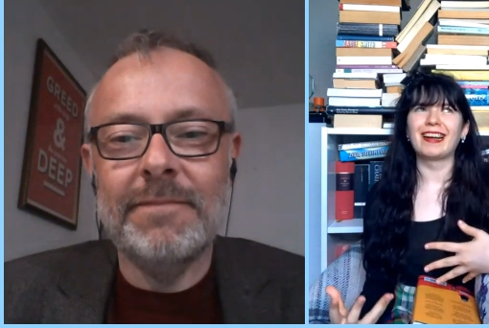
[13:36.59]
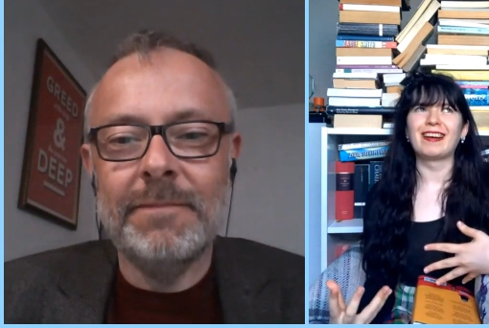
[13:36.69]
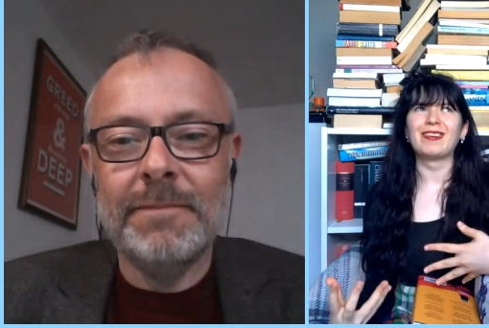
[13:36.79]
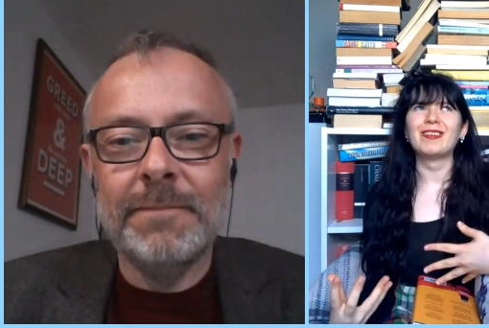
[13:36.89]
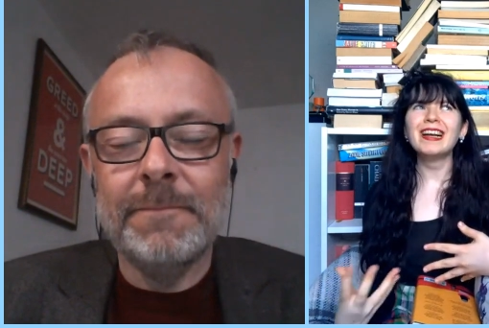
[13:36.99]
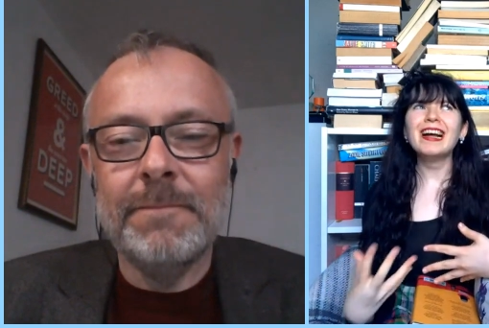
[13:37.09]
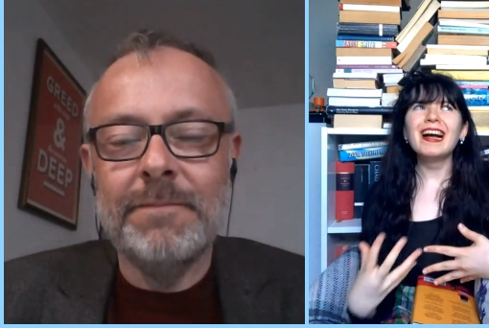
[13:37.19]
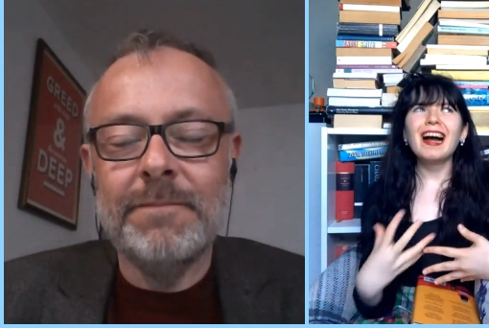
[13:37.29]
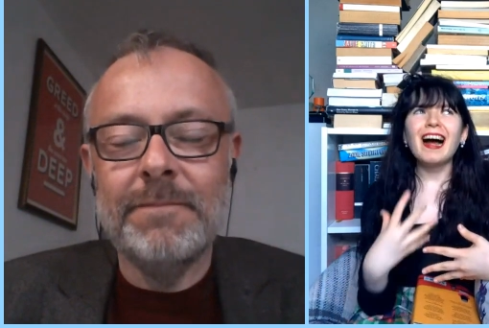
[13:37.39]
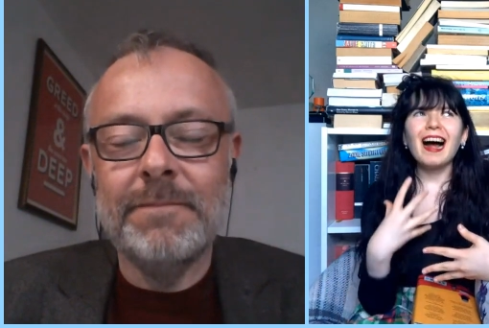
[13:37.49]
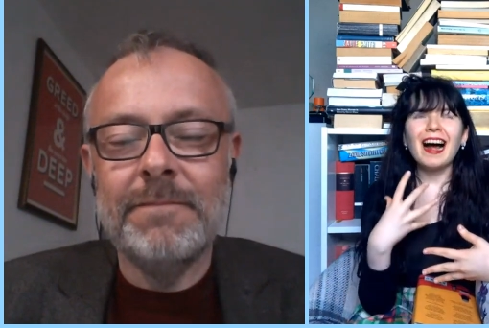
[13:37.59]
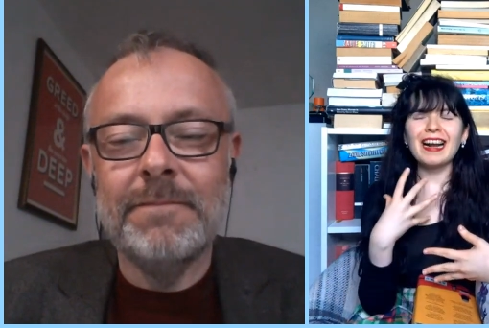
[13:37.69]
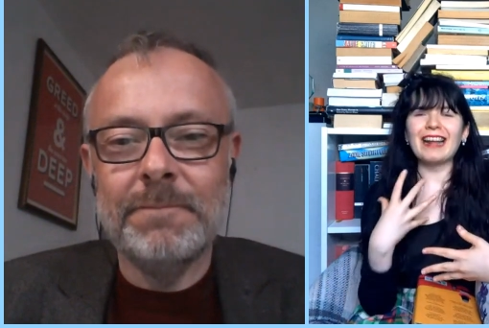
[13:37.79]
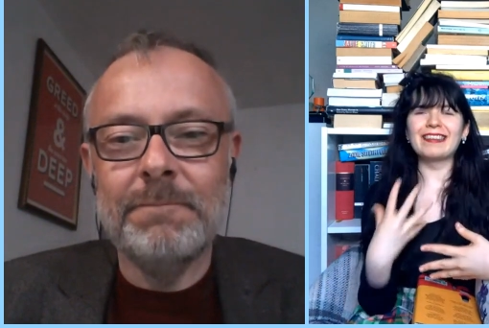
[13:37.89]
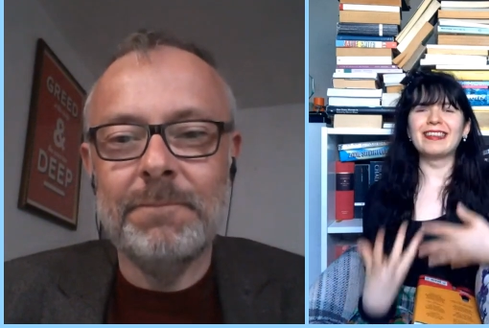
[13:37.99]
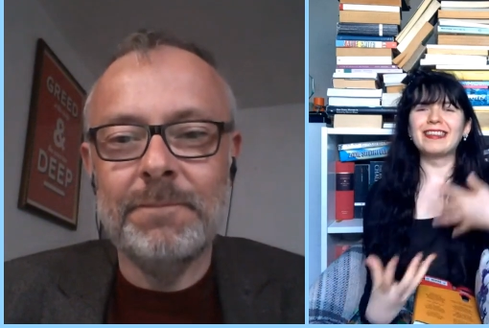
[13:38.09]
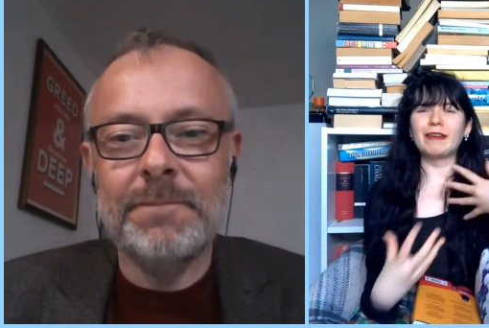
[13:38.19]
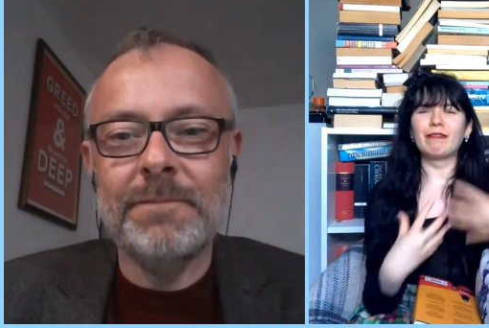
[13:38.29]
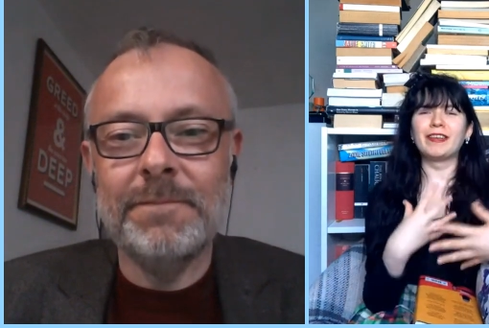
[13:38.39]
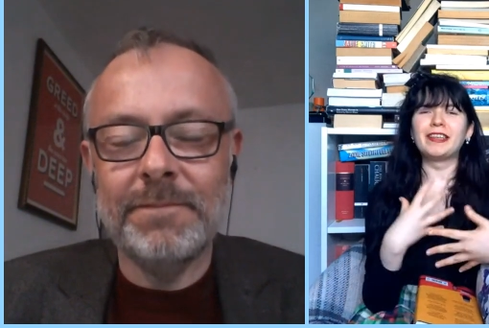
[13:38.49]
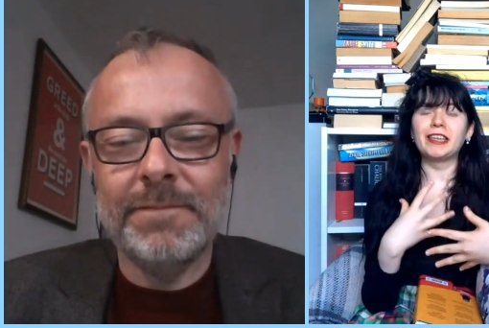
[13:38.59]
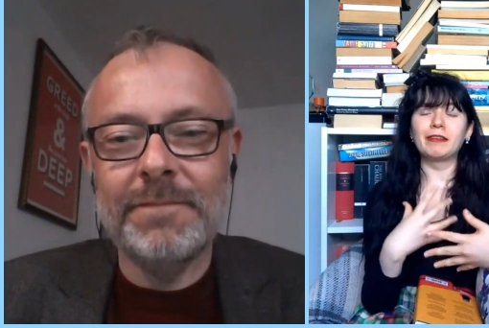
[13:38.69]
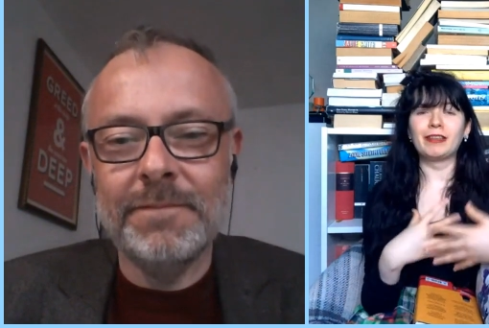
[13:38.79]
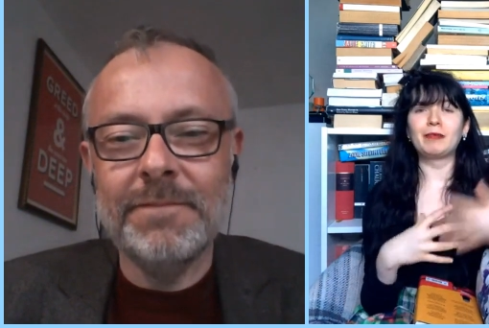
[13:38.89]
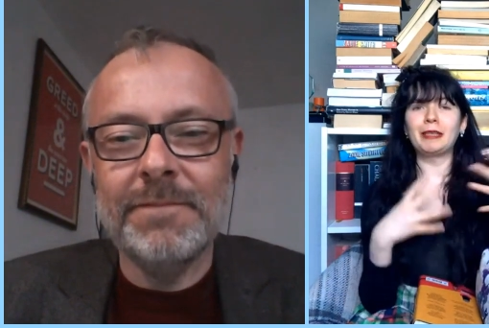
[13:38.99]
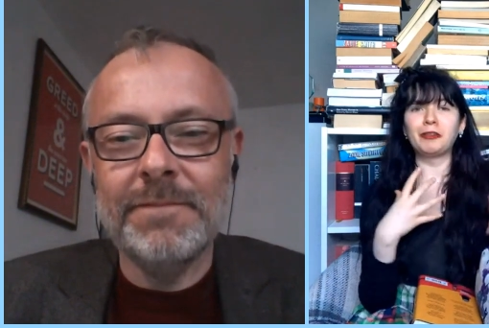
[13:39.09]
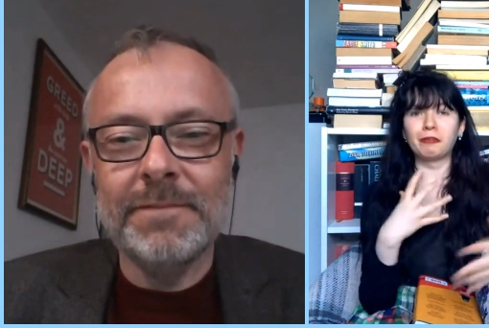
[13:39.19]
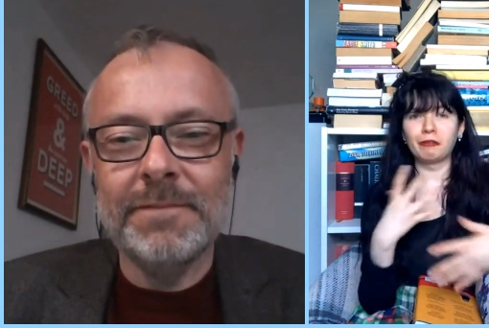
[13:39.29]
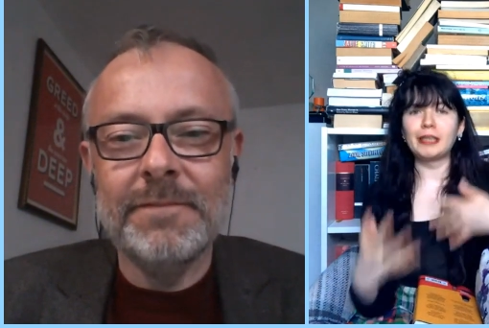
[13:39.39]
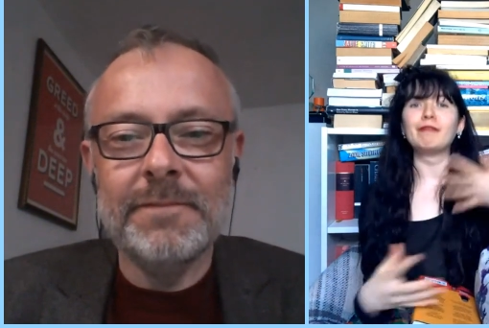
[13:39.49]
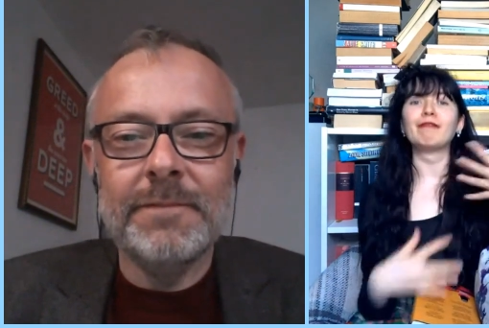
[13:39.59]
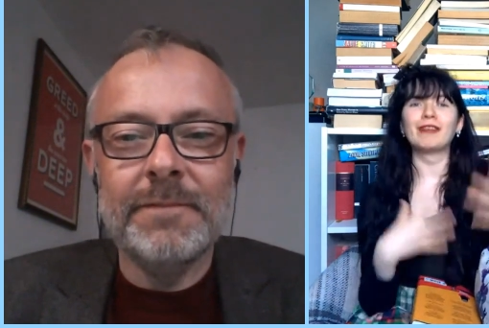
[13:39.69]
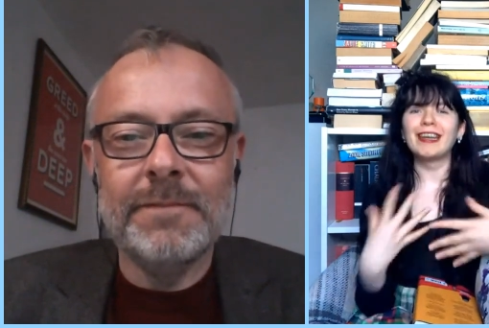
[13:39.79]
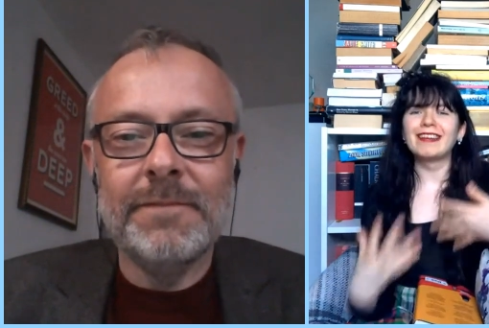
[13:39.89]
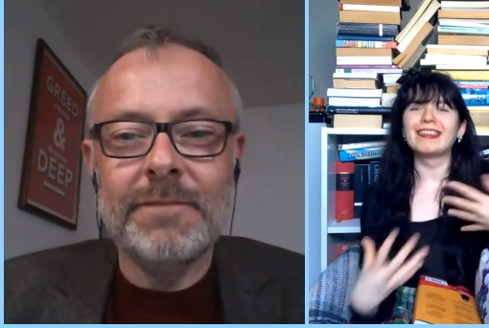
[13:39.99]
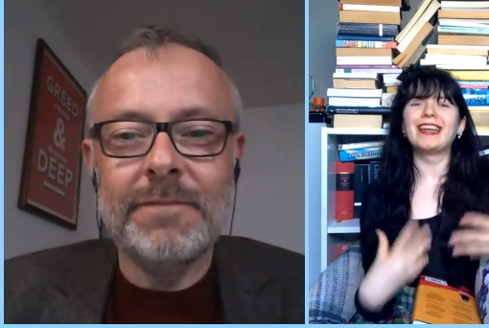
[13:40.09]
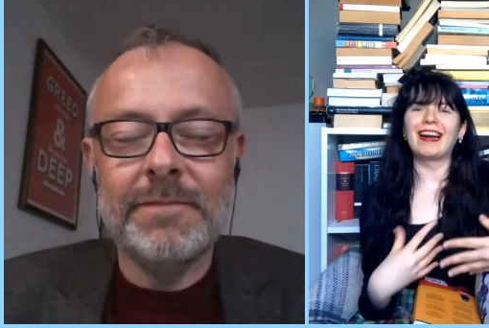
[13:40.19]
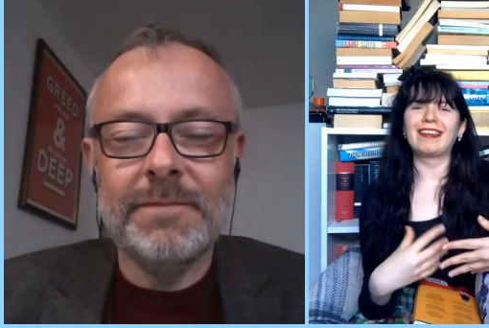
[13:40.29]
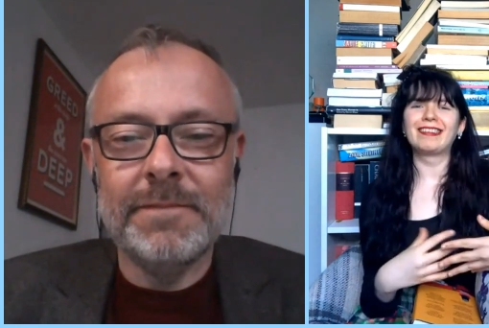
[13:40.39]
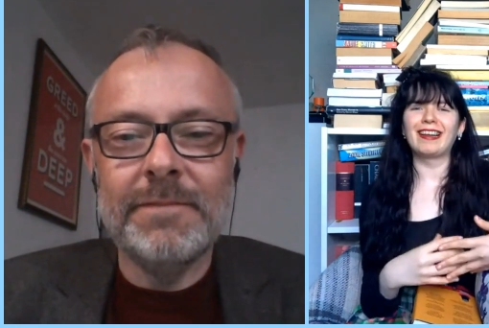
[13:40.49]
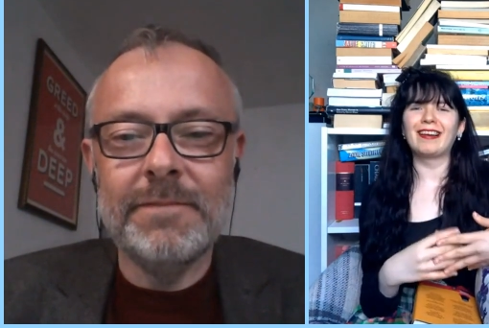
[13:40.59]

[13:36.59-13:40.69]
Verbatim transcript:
Speaker 1: So I guess it's different too if it's been your dream for years and years.